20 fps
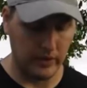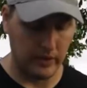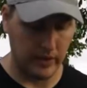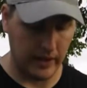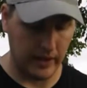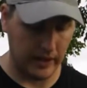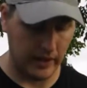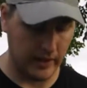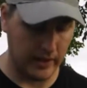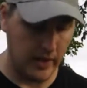
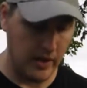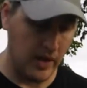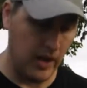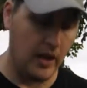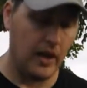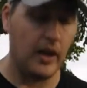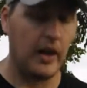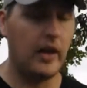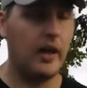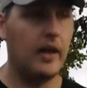And
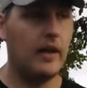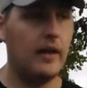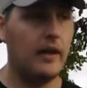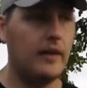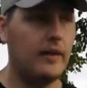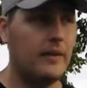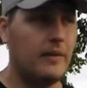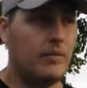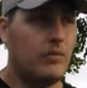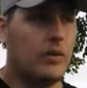
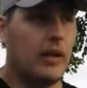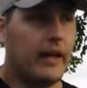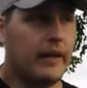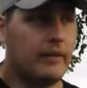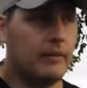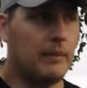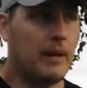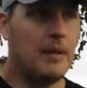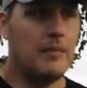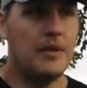like
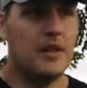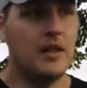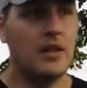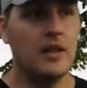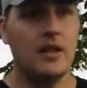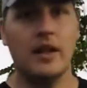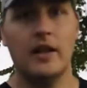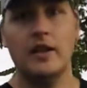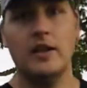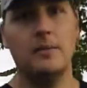maybe
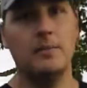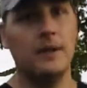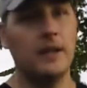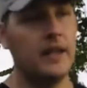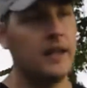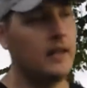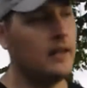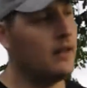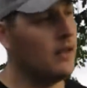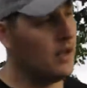Kentucky
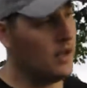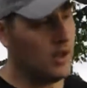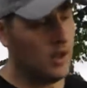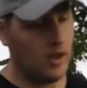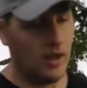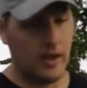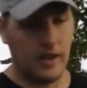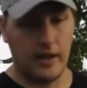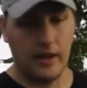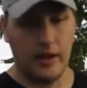Blend,
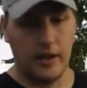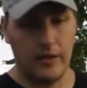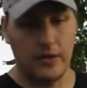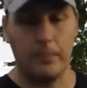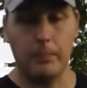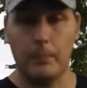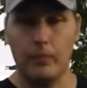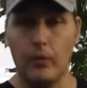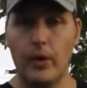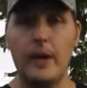the
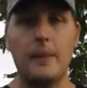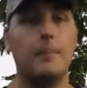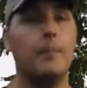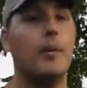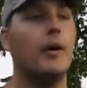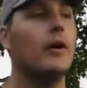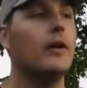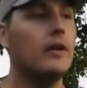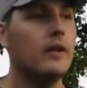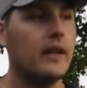Red
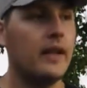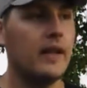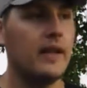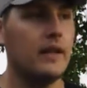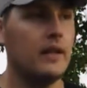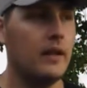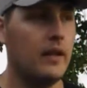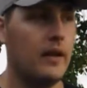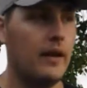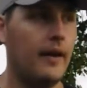Burley,
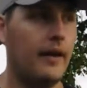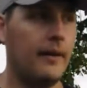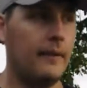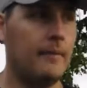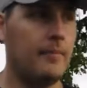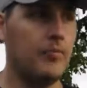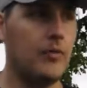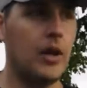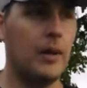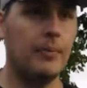
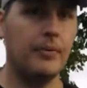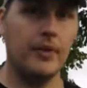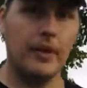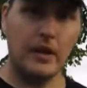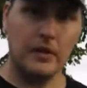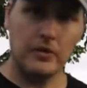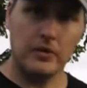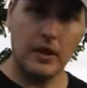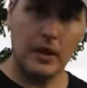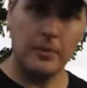a couple of
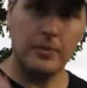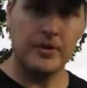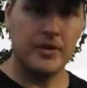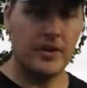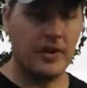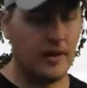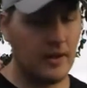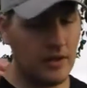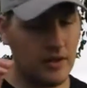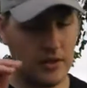those low
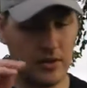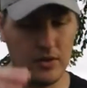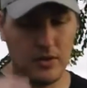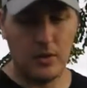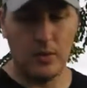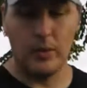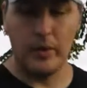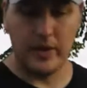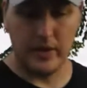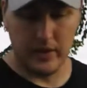percentages
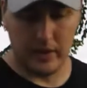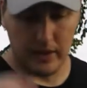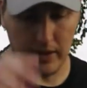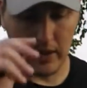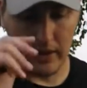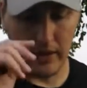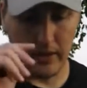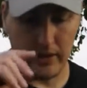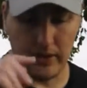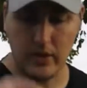with
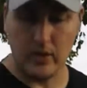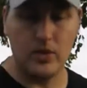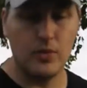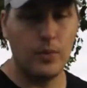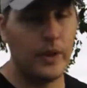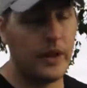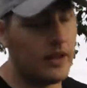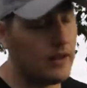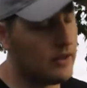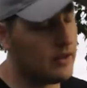the
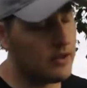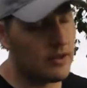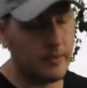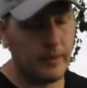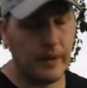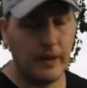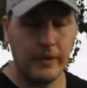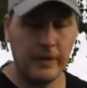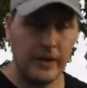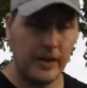sweet and the
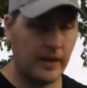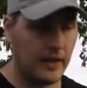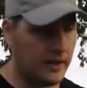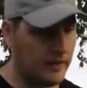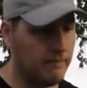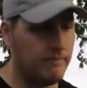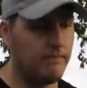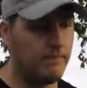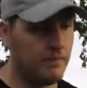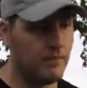smoky, and
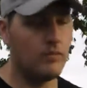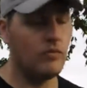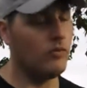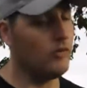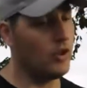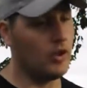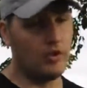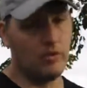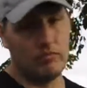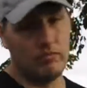
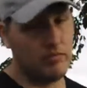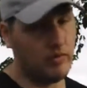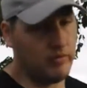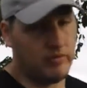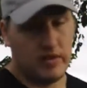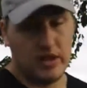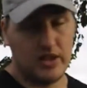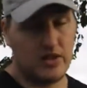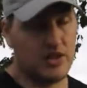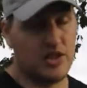
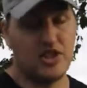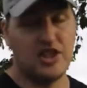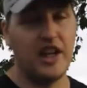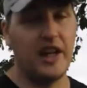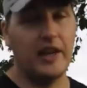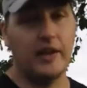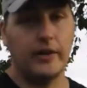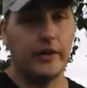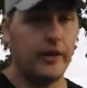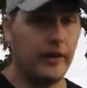it's
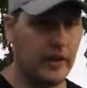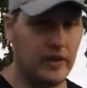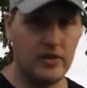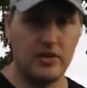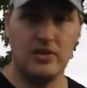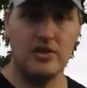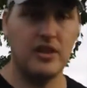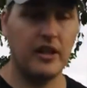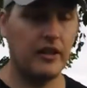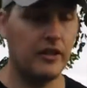stellar. It's a
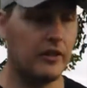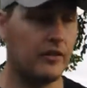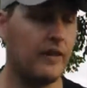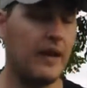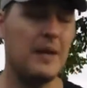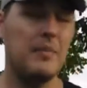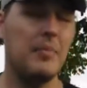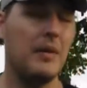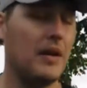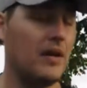stellar
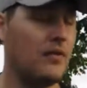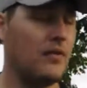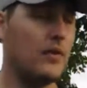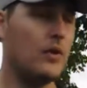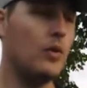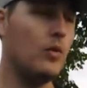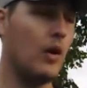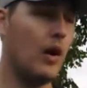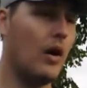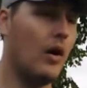vape if
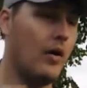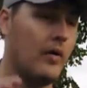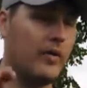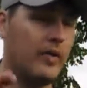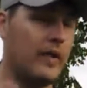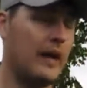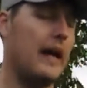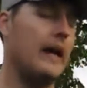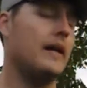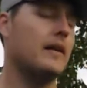you are
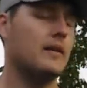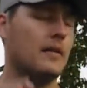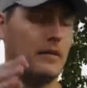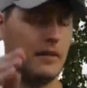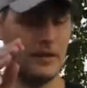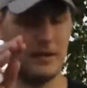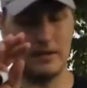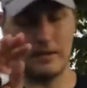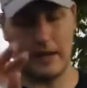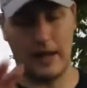that
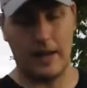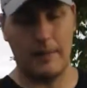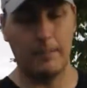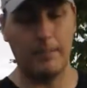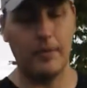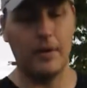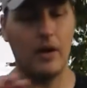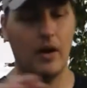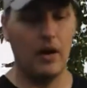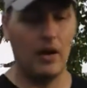type
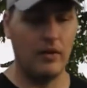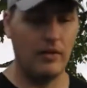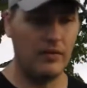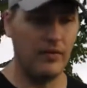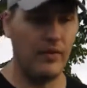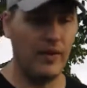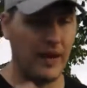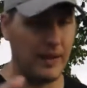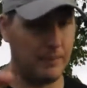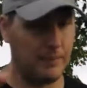of
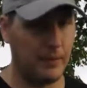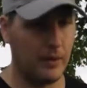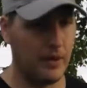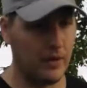vapor.